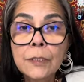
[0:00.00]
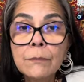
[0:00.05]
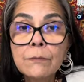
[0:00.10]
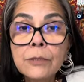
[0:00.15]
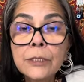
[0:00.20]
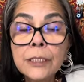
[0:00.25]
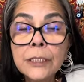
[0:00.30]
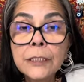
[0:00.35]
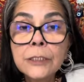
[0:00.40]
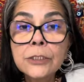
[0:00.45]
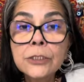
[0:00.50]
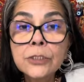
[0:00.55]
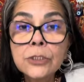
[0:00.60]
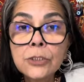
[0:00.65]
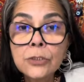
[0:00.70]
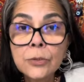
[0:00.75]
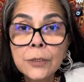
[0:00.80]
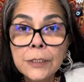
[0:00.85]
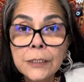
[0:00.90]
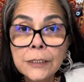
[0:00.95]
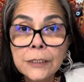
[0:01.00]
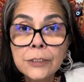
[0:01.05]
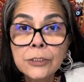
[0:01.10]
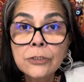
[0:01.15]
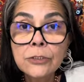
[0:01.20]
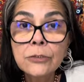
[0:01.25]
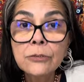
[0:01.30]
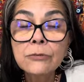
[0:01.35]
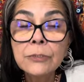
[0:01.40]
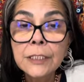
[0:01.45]
please do it
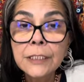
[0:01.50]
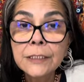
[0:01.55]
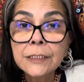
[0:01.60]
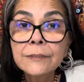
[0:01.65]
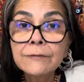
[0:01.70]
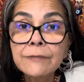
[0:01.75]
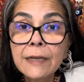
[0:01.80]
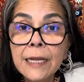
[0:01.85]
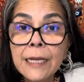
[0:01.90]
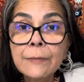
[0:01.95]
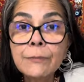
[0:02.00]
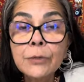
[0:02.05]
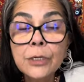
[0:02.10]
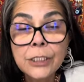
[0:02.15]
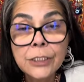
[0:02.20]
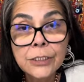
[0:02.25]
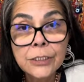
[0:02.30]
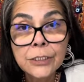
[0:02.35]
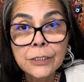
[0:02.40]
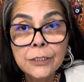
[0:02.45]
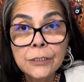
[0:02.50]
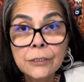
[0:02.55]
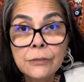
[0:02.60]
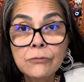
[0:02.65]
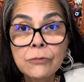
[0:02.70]
to raise the vibration.